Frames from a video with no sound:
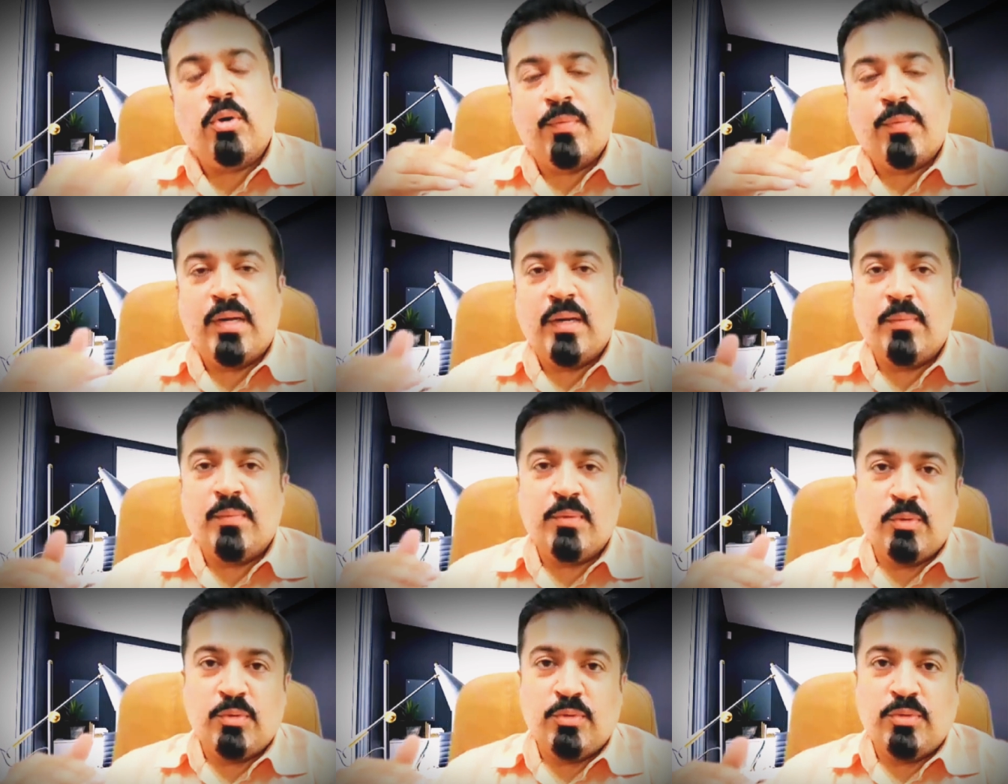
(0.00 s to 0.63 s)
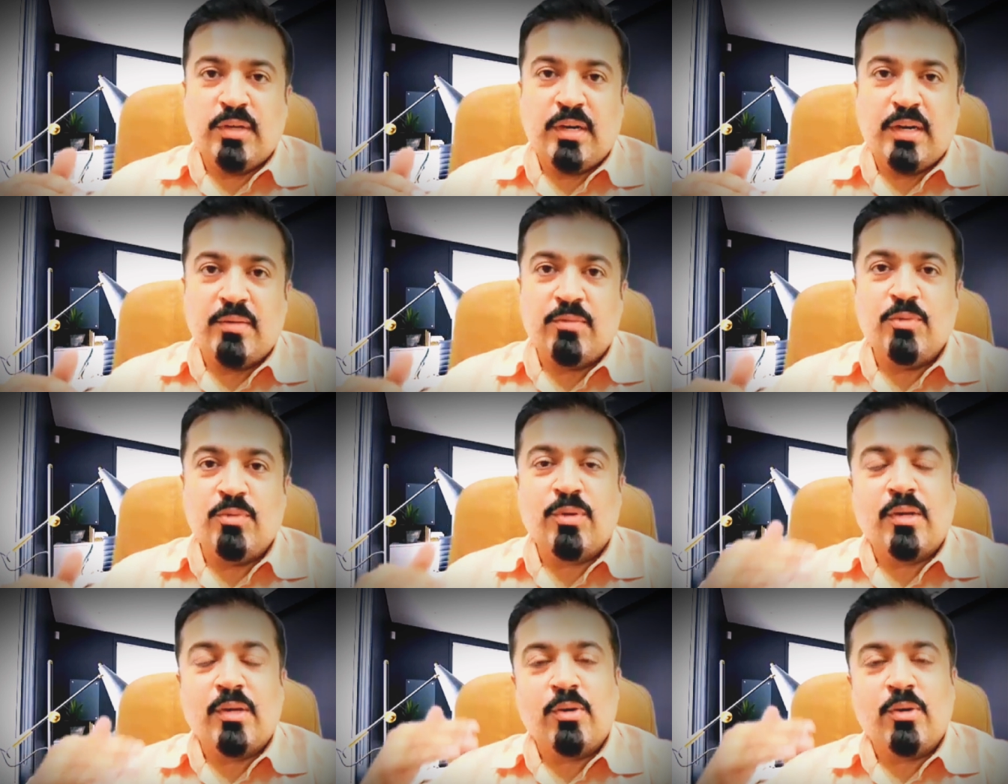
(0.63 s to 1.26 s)
or whenever you
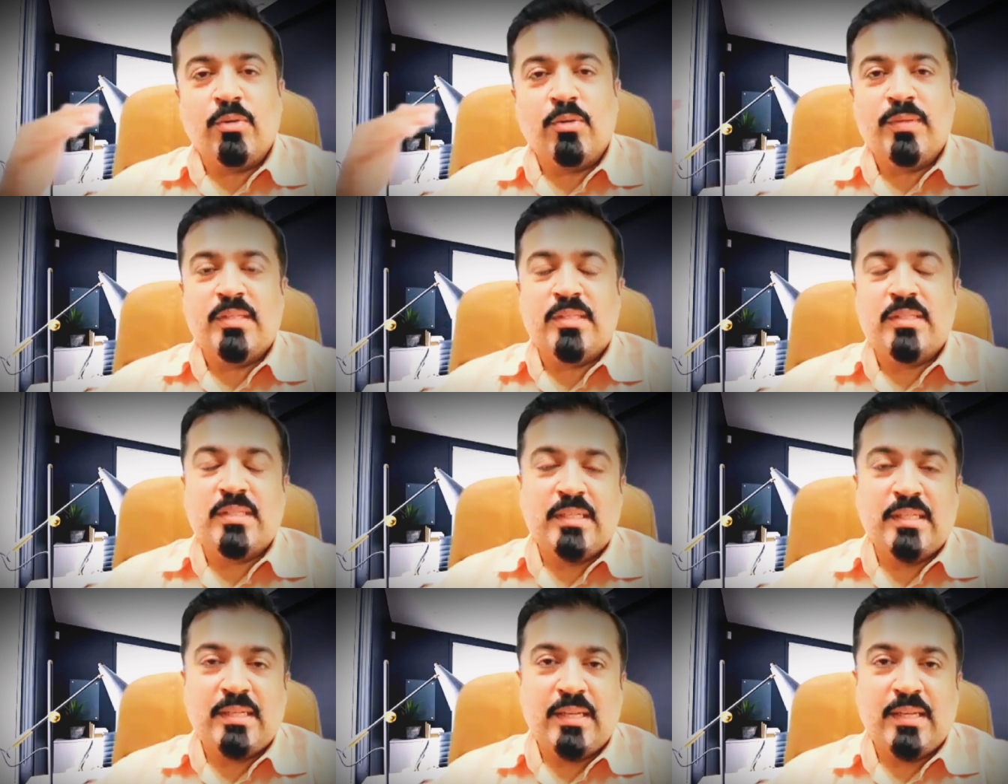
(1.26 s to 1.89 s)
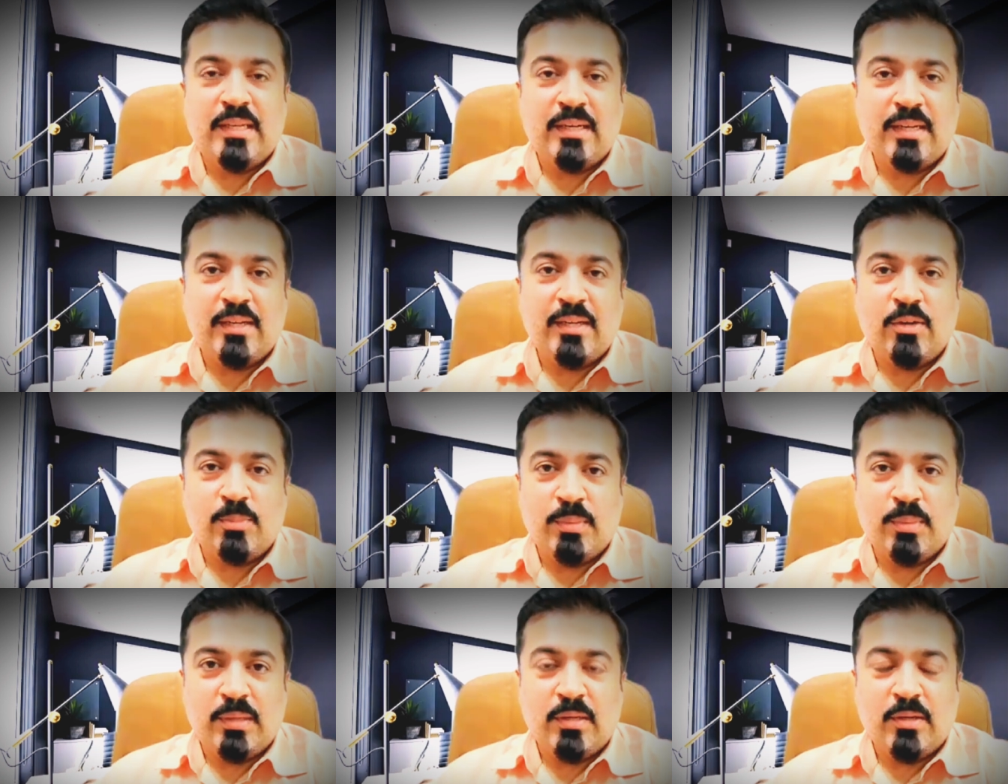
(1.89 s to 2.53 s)
drive you can always see 10
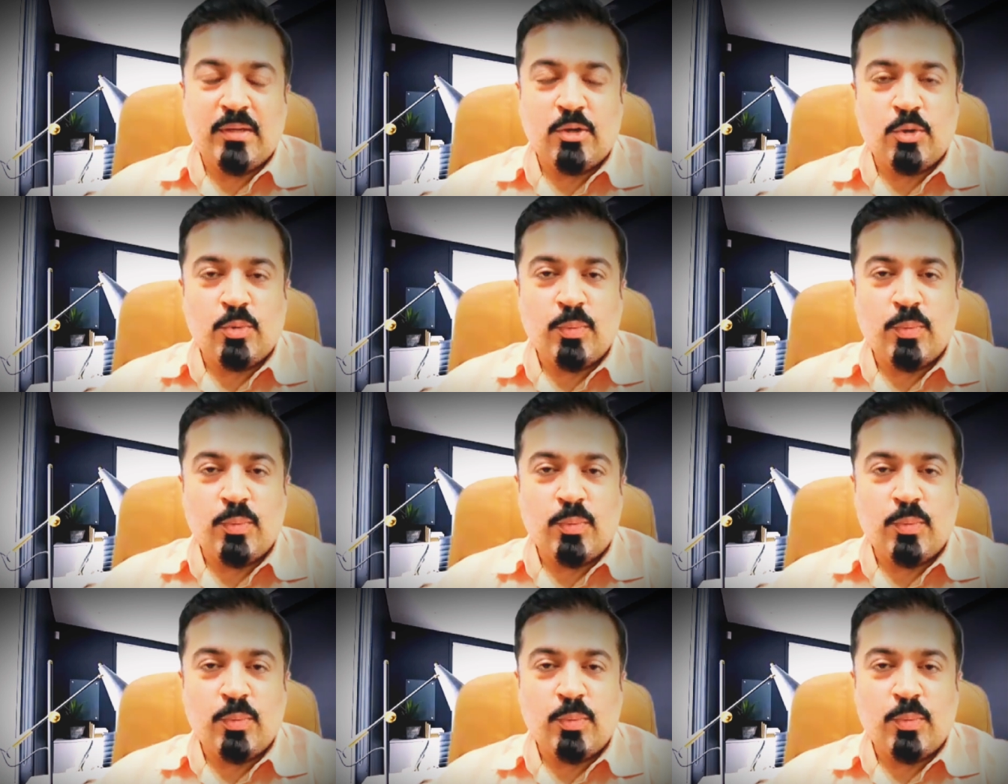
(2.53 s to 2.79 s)
kilometer